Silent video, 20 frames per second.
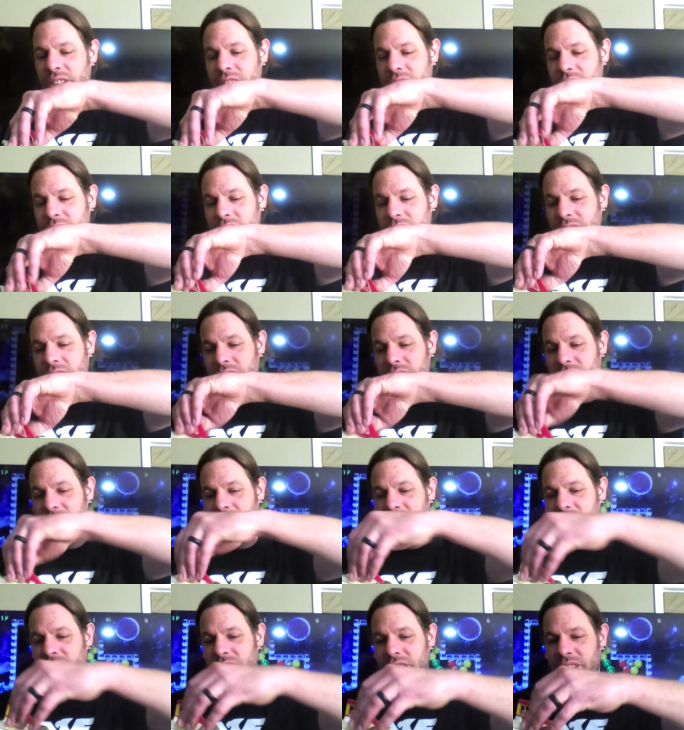
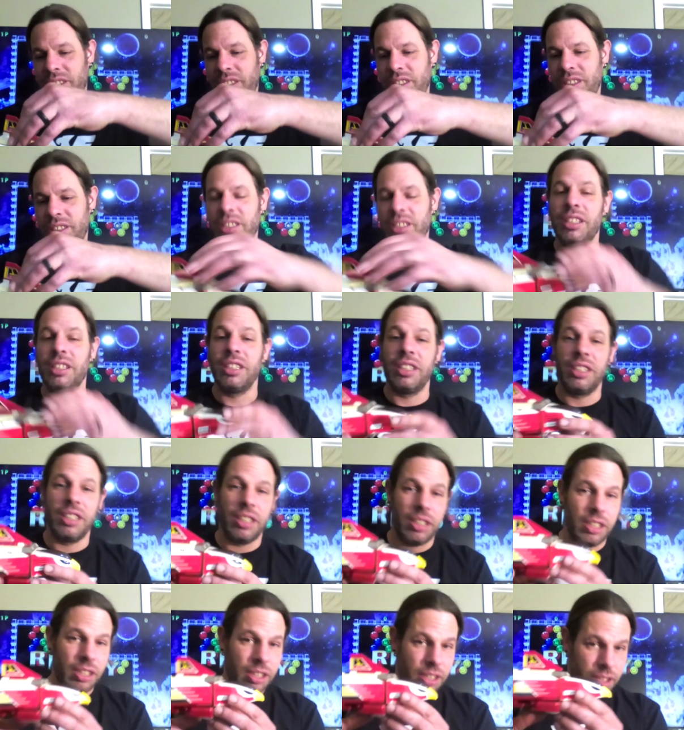
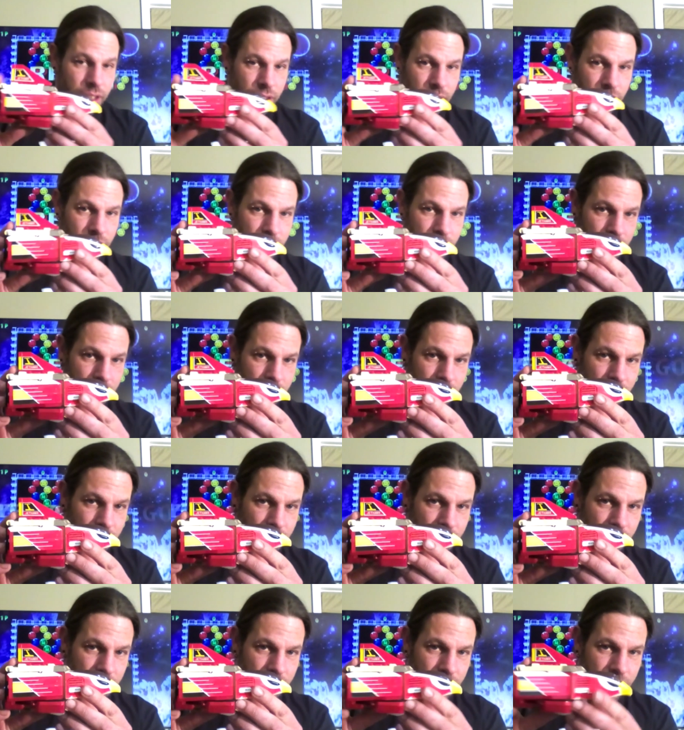
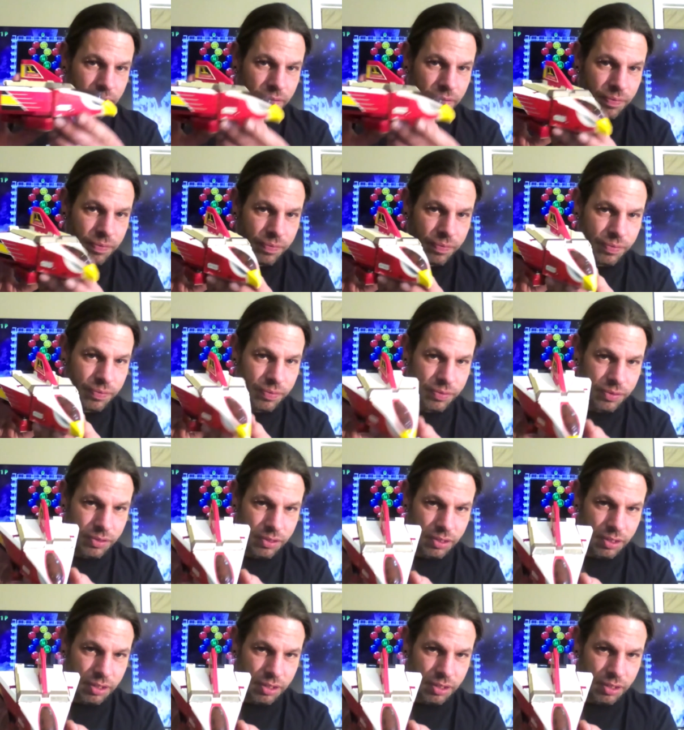Nothing is said.